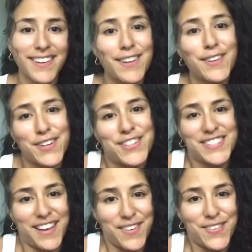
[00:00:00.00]
cuddle
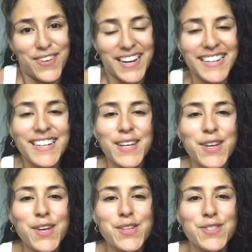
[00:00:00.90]
yourself right
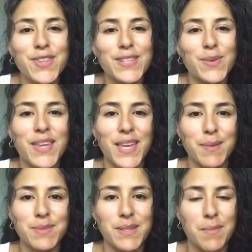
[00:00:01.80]
so that's why they
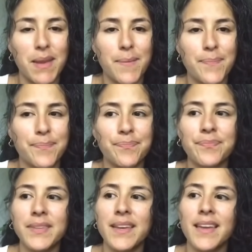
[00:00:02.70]
come to me
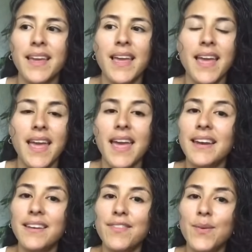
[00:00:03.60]

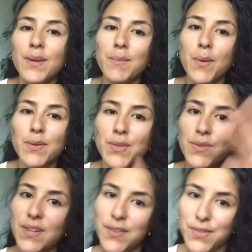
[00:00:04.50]
and if you end up going to
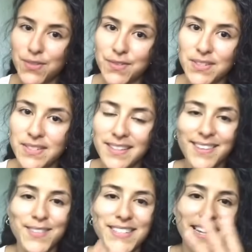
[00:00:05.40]
those other services, again,
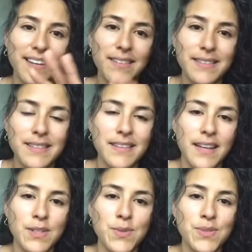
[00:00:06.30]
which I, I
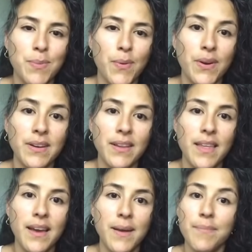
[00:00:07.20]
do support,
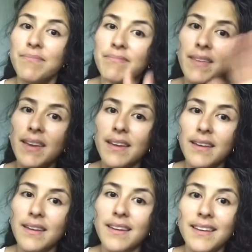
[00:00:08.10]
um,
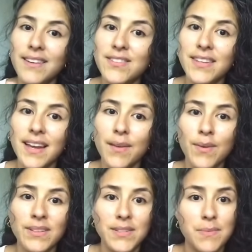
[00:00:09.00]
and you say, I
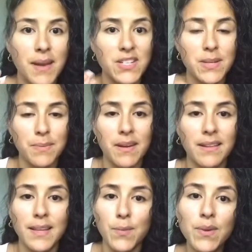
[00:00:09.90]
want to match up
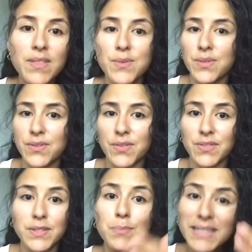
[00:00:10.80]
cuddling with those other
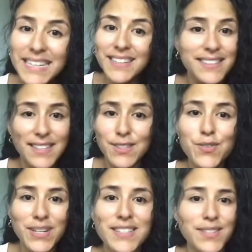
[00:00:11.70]
services, please, that's
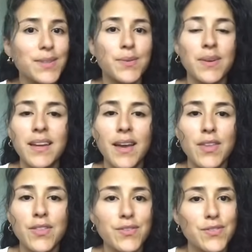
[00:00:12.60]
great too.
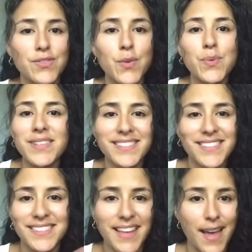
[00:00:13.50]
There's no reason
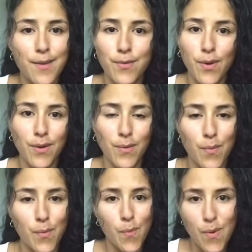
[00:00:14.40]
just to have a
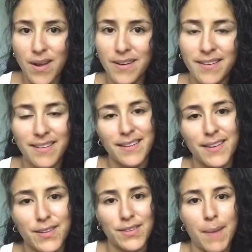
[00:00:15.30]
one
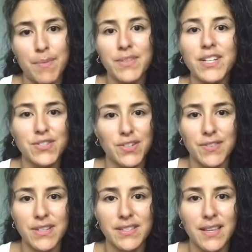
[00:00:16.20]
type of touch
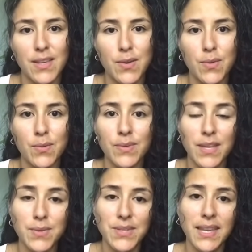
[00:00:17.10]
service that you that
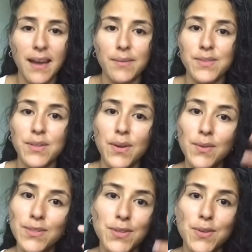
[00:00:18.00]
you seek out. So
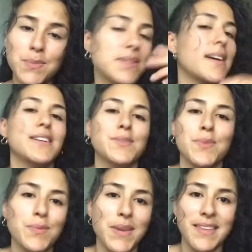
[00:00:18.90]
go to your massage
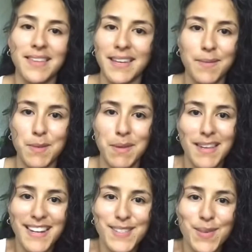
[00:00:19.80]
one week and then come to me the
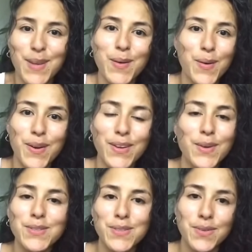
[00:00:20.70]
next week, or
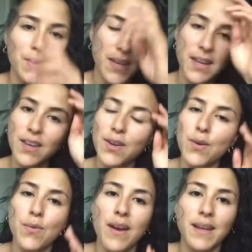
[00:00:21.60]
go to
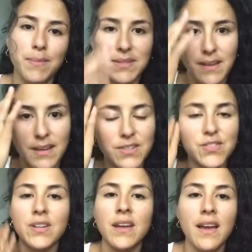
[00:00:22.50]
your erotic
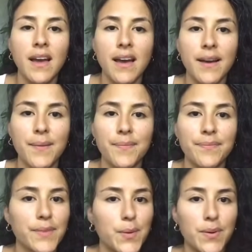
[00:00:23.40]
massage um,
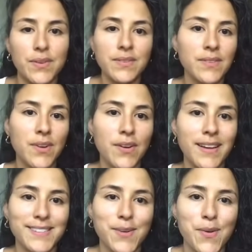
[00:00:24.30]
or your
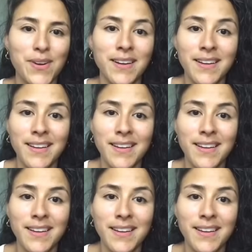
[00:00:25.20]
escort